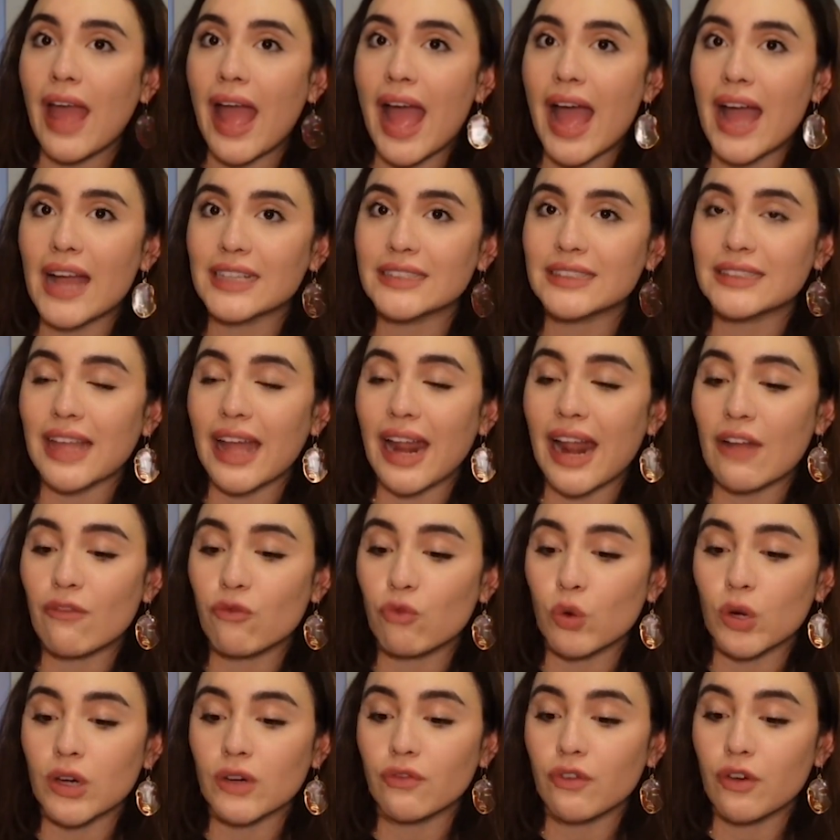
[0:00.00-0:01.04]
hacks that have
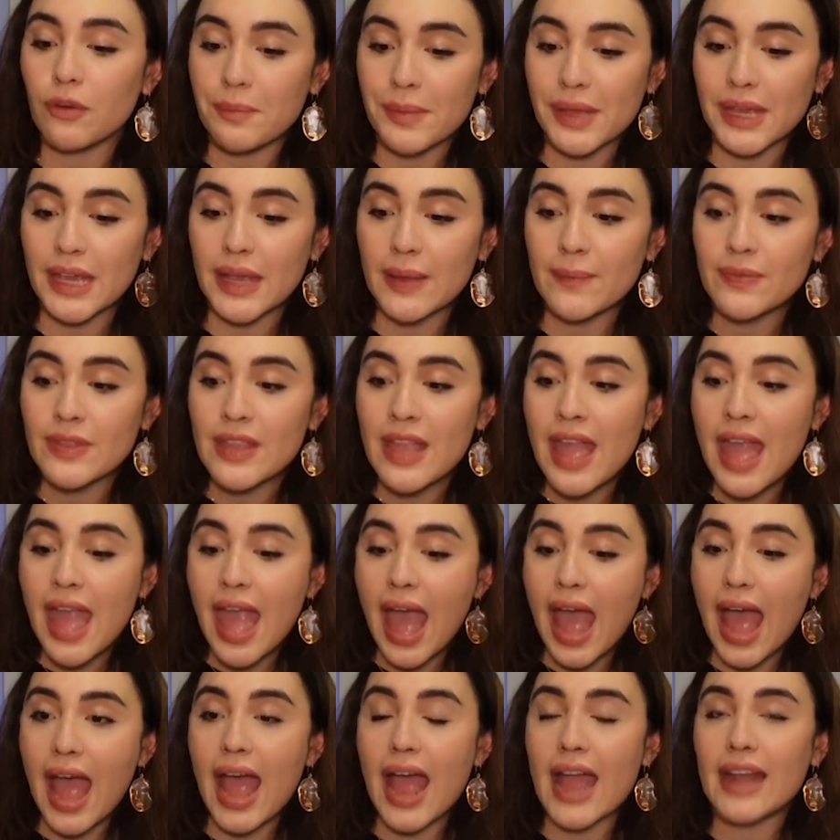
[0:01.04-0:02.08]
worked for me.
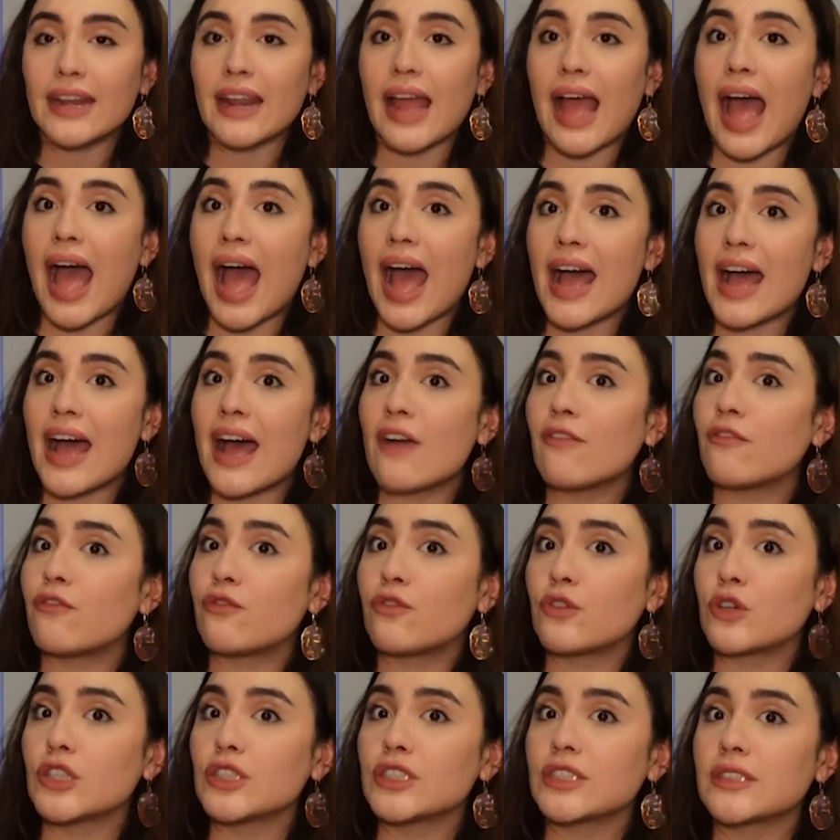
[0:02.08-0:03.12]
And
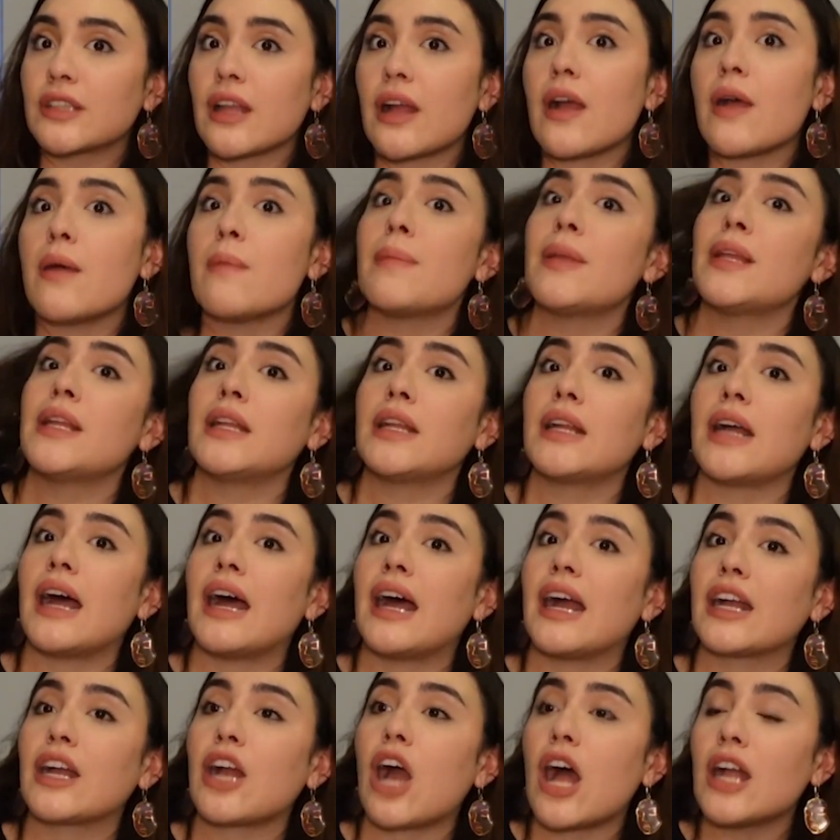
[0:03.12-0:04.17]
for some
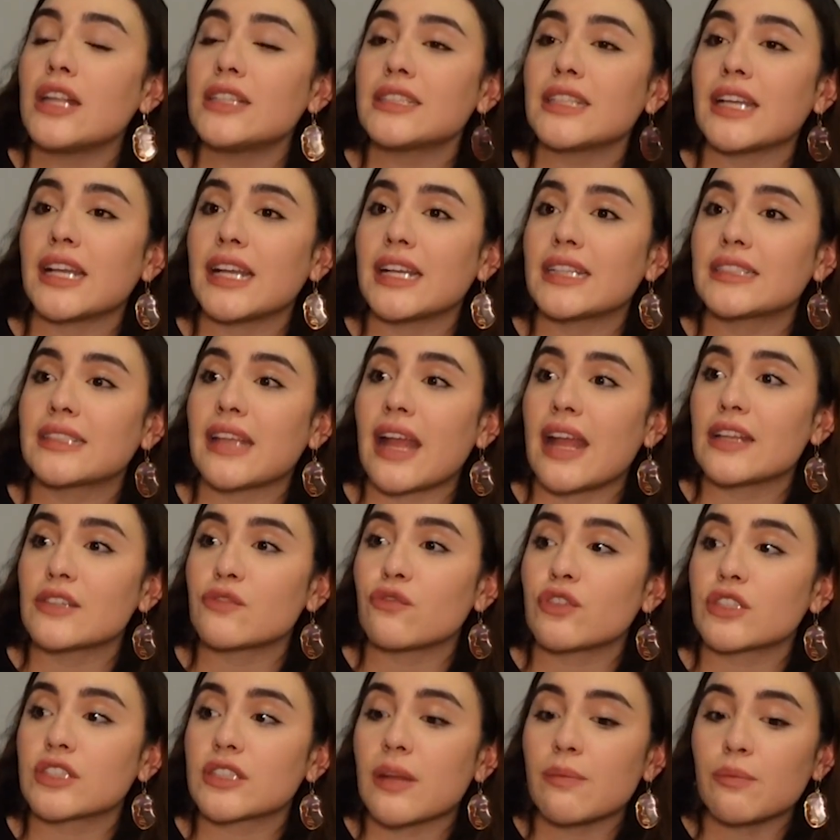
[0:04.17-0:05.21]
context and
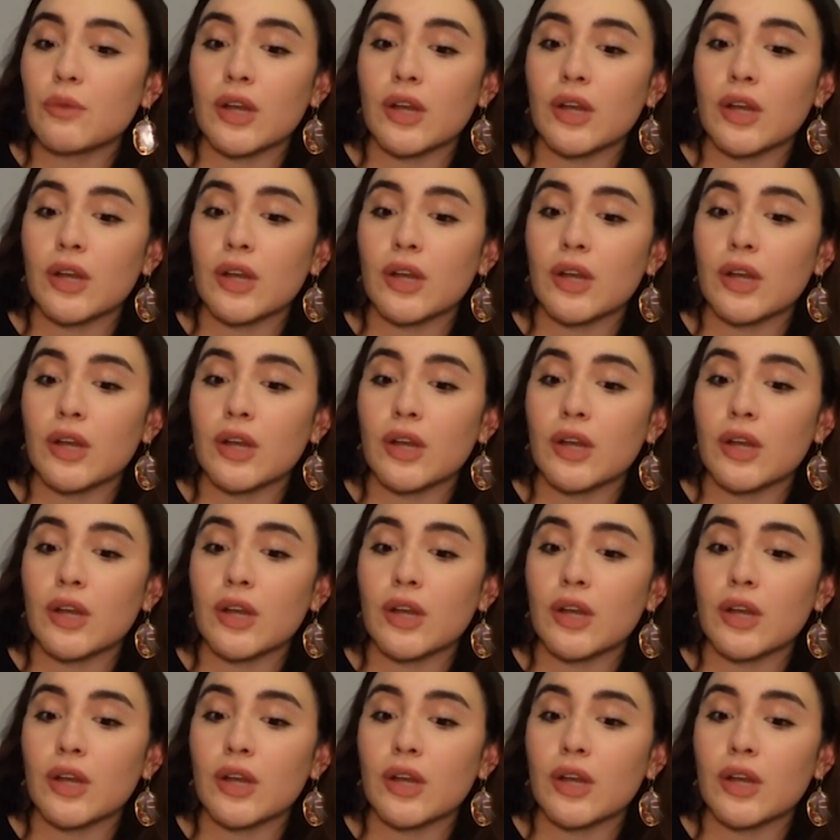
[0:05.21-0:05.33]
for some